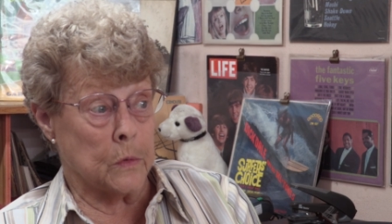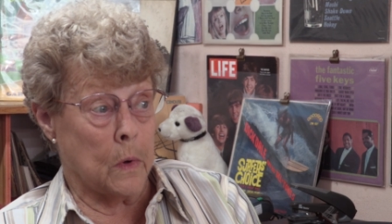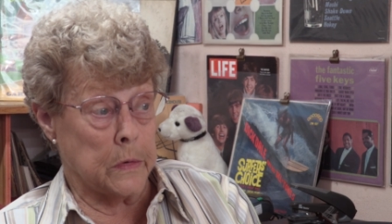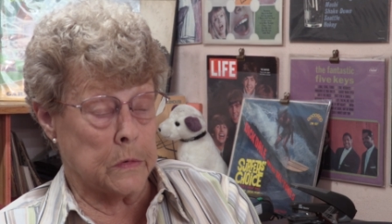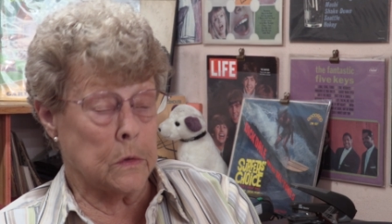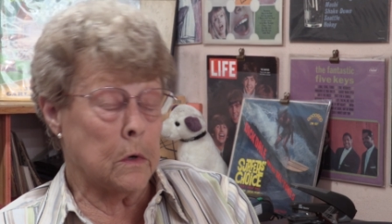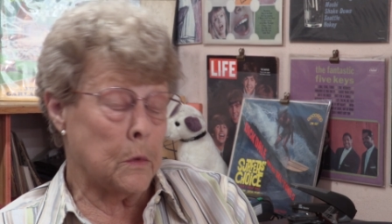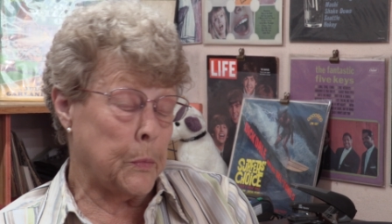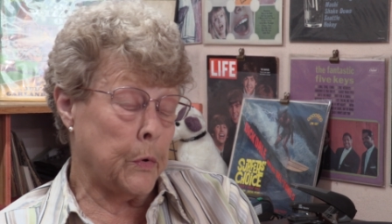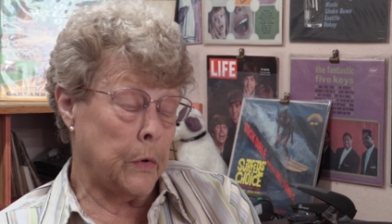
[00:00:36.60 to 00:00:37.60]
so I
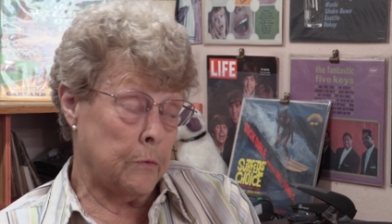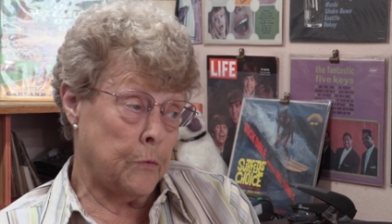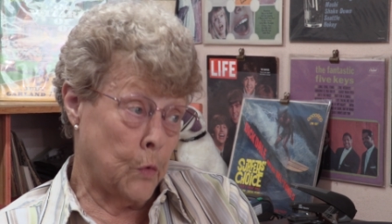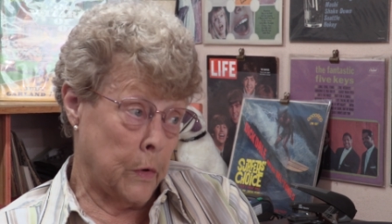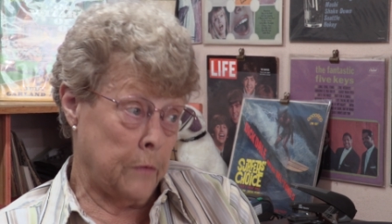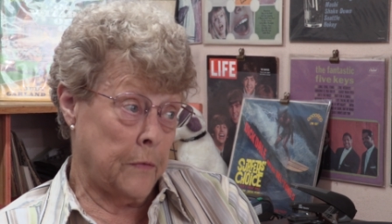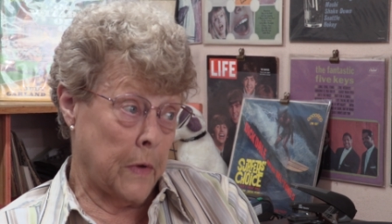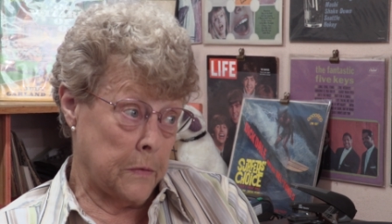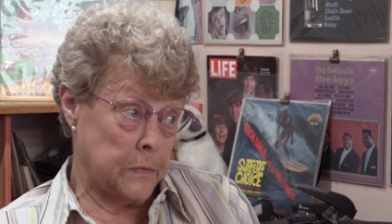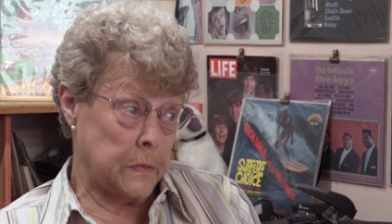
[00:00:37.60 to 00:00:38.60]
started putting
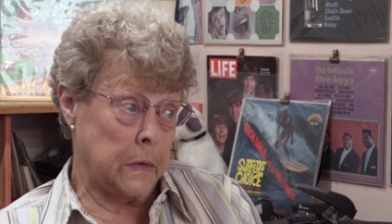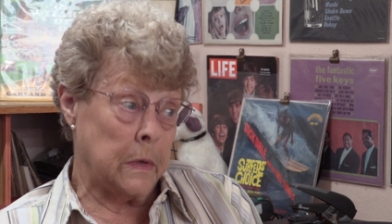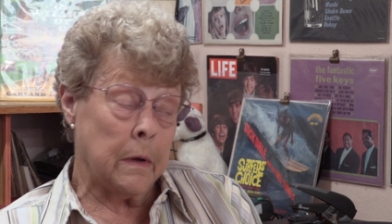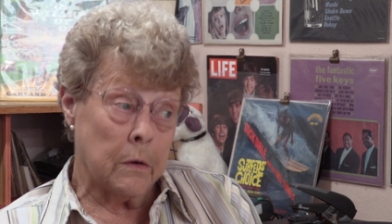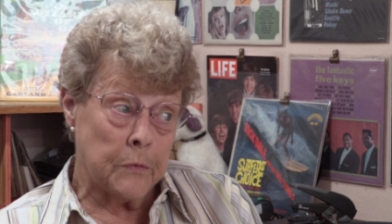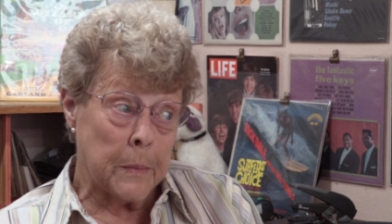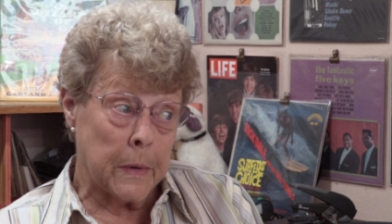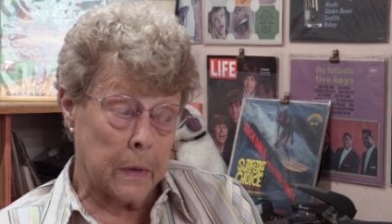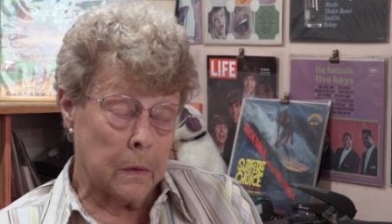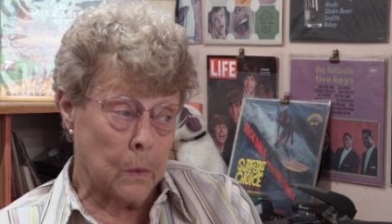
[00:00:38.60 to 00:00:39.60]
45s in
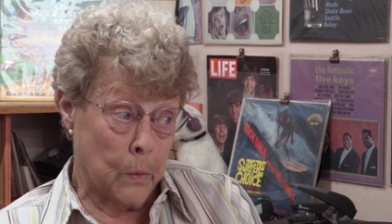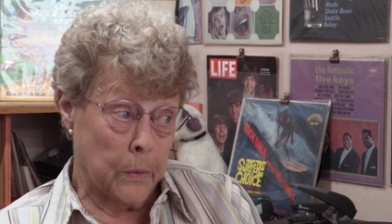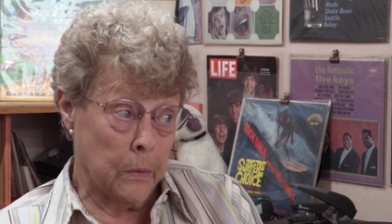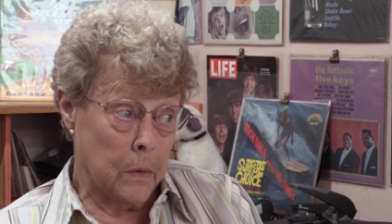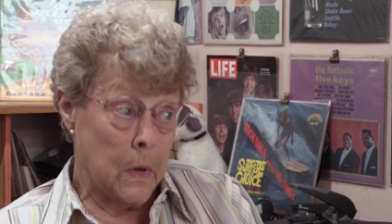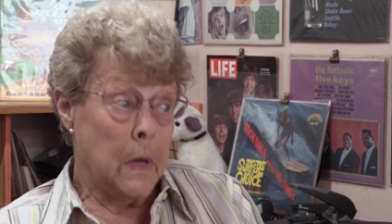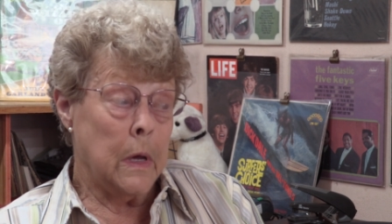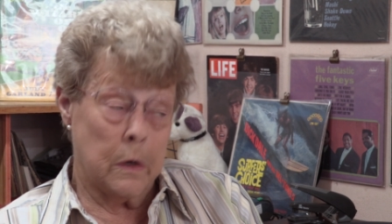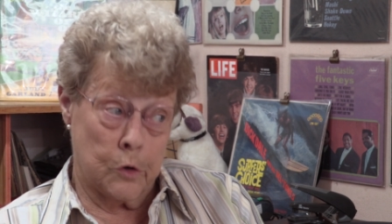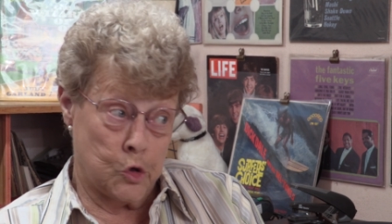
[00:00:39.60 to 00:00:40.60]
alphabetical order
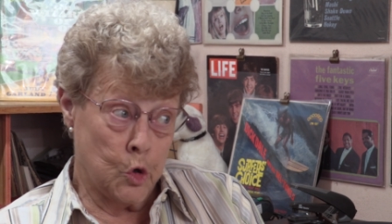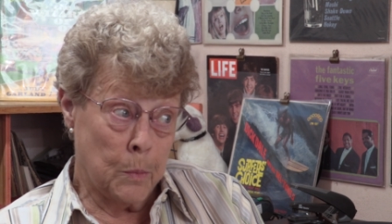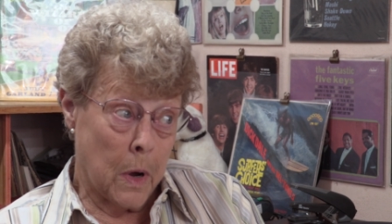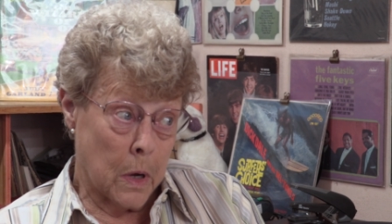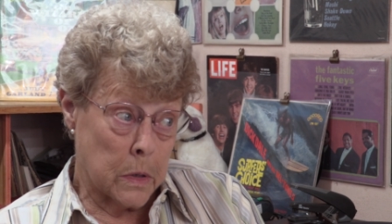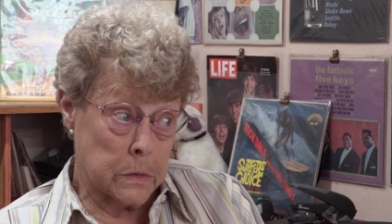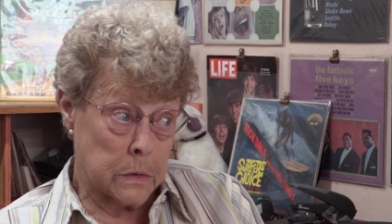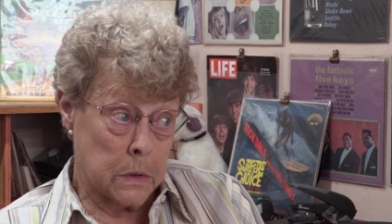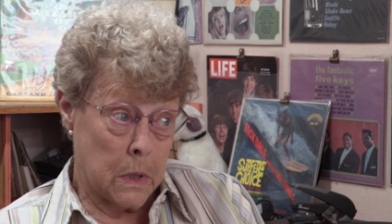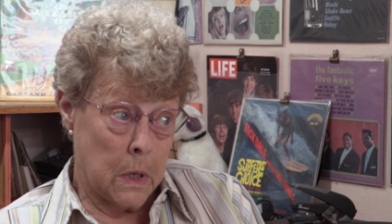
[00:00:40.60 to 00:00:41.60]
in a
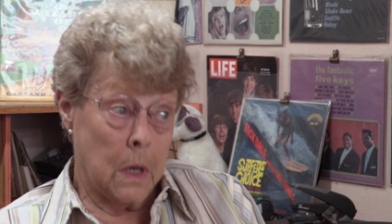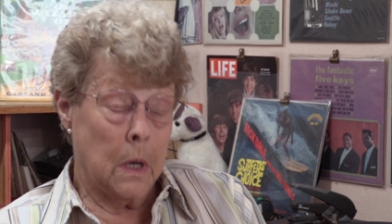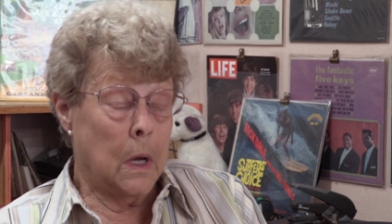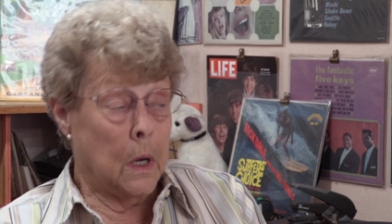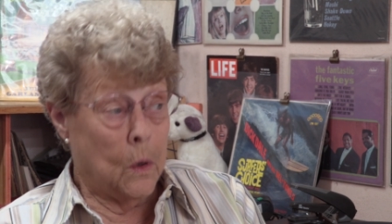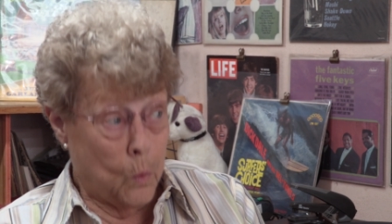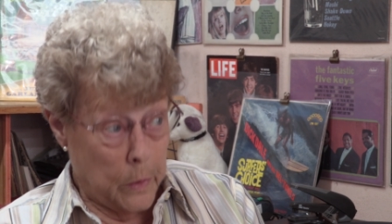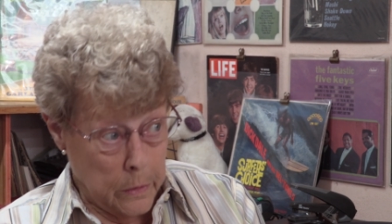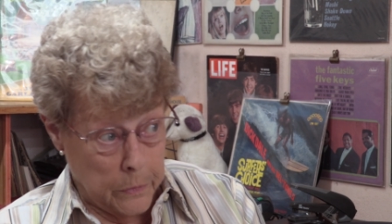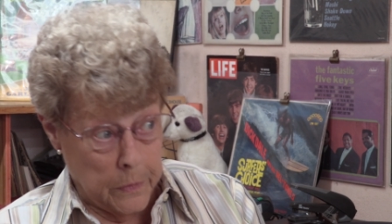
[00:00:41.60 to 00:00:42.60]
shoebox. What
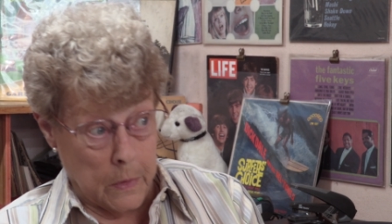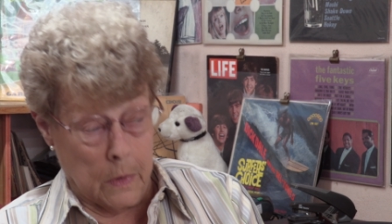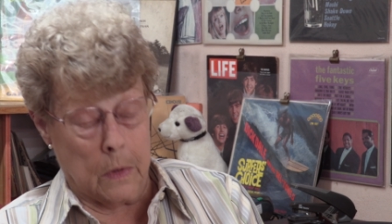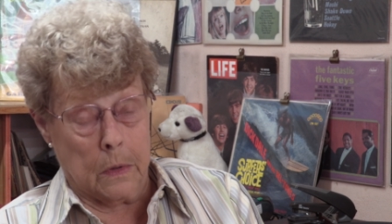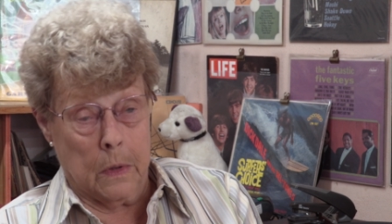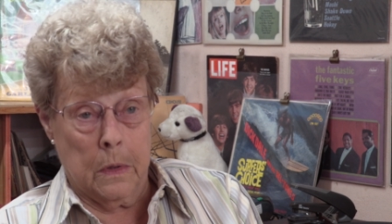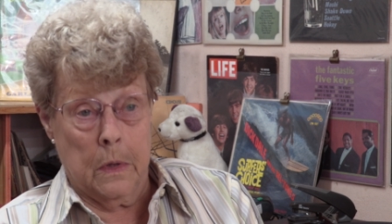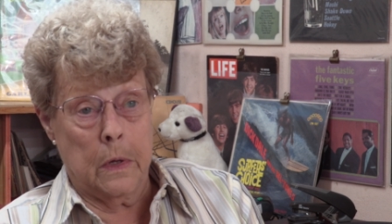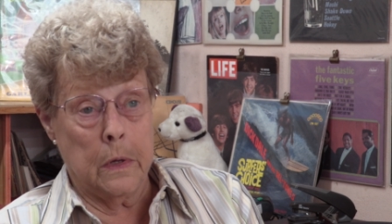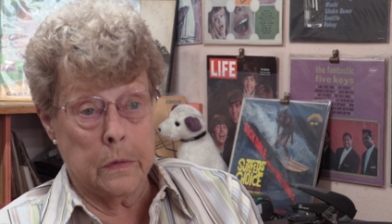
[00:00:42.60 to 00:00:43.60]
do you think?
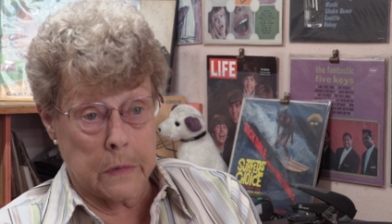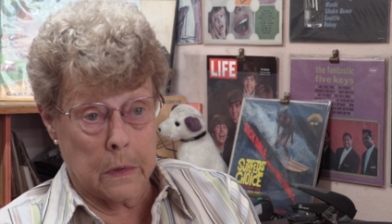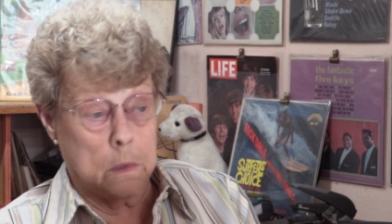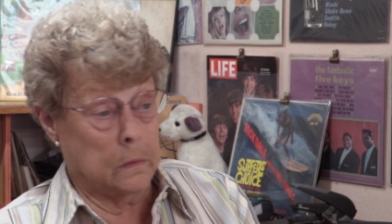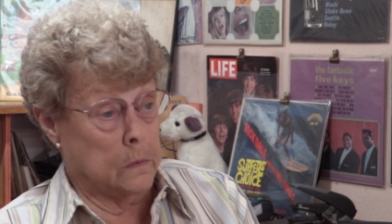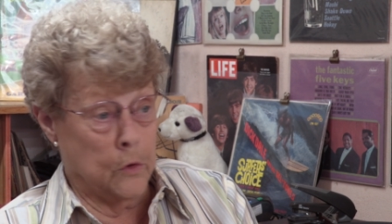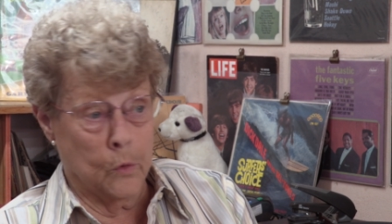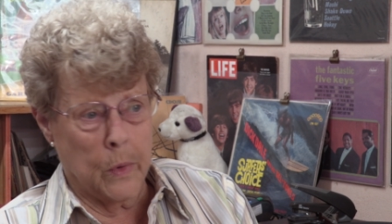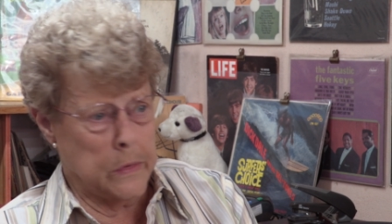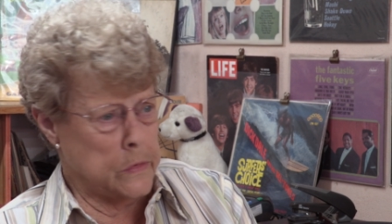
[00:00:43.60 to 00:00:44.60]
He said, You're
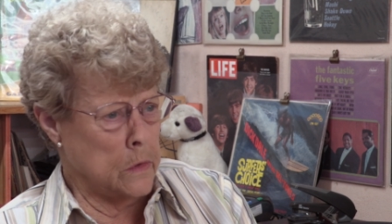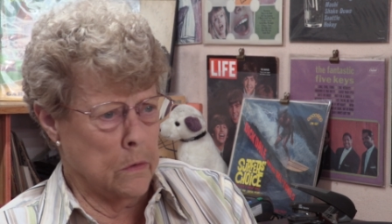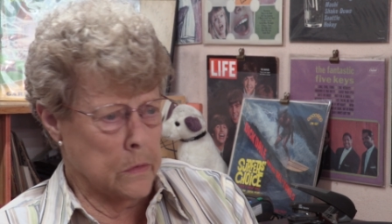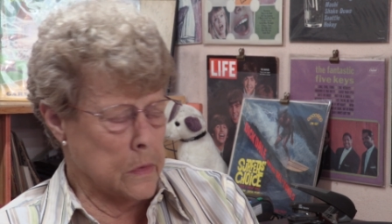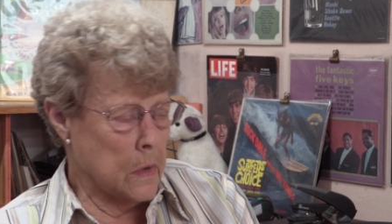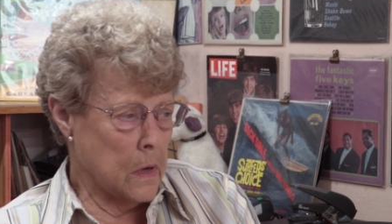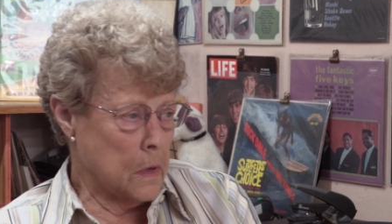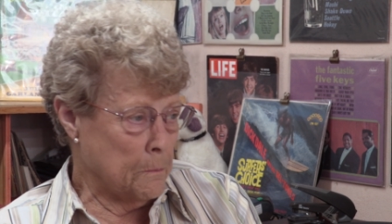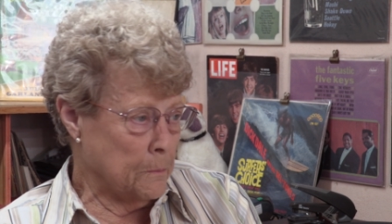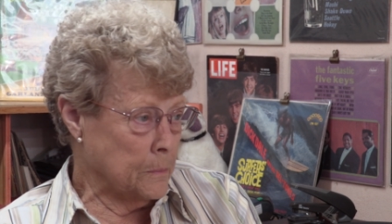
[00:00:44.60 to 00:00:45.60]
wasting your
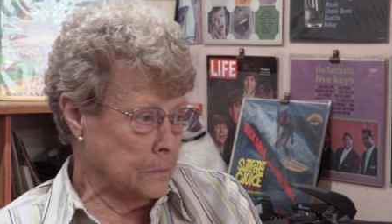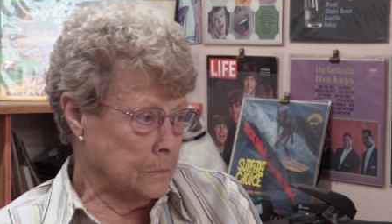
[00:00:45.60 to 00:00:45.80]
time.